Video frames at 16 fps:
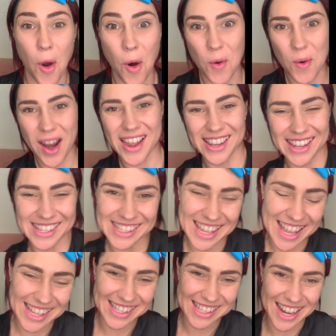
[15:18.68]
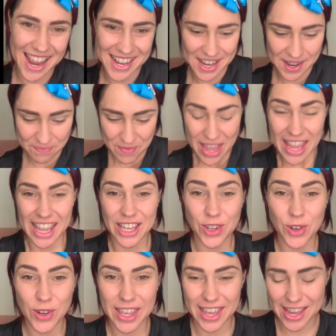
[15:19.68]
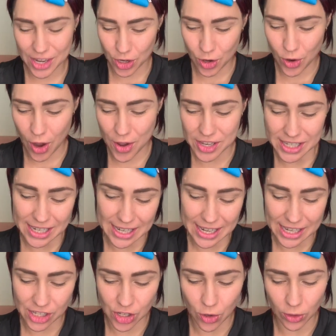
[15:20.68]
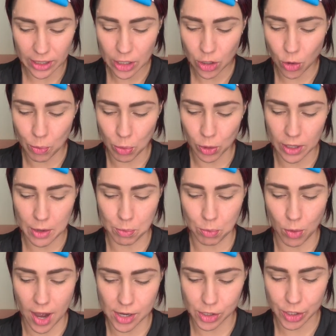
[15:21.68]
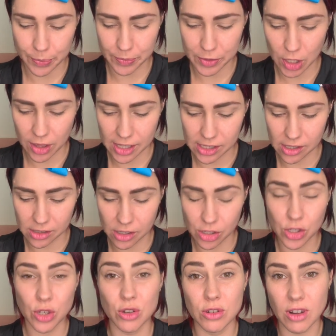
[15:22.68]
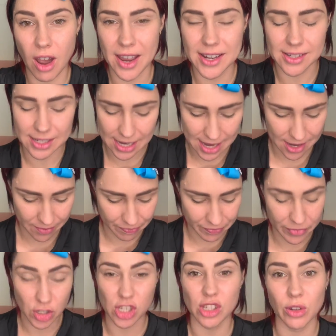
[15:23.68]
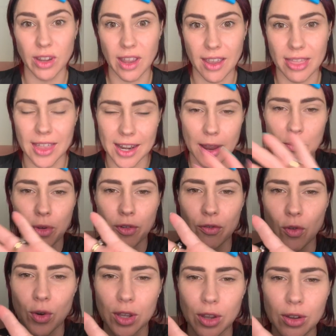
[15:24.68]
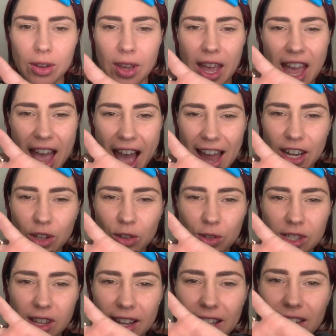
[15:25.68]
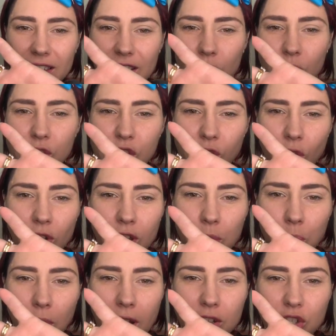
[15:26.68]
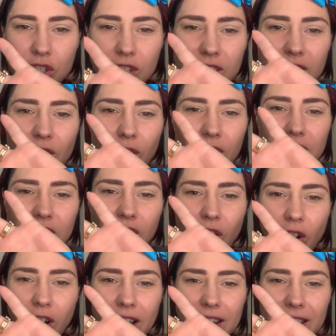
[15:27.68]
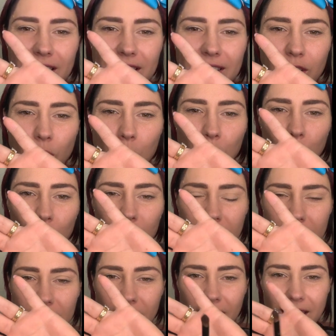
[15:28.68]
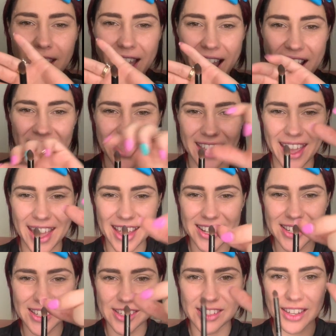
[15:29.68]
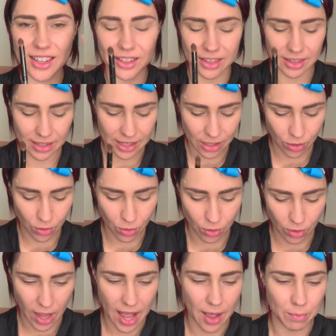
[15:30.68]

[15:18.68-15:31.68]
All right, let's get started. In your kit, you're going to need your little bullet brush. So this is a 219, just looking at the number for you. And it looks like a little socket brush. It's got a tiny little bullet at the end. It's a little